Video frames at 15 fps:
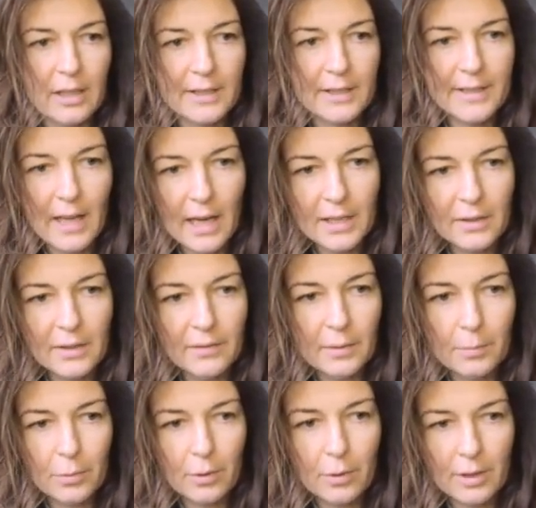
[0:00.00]
The size of the
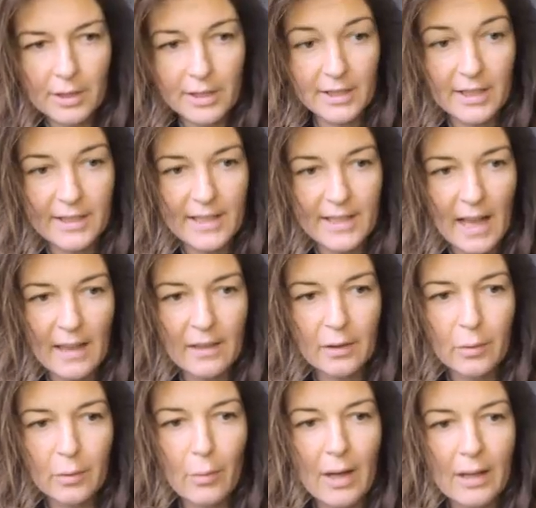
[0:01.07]
book, this is the
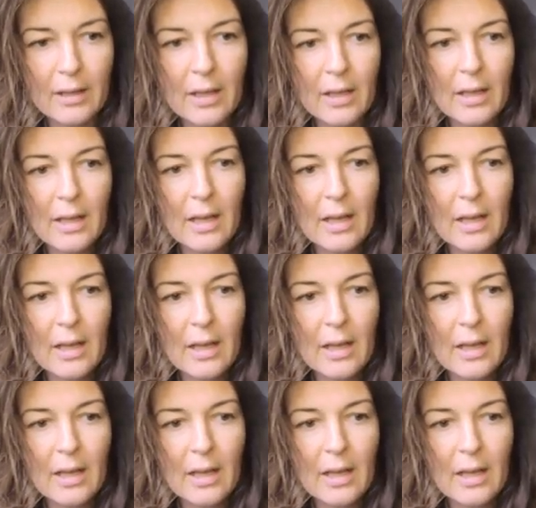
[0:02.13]
standard one.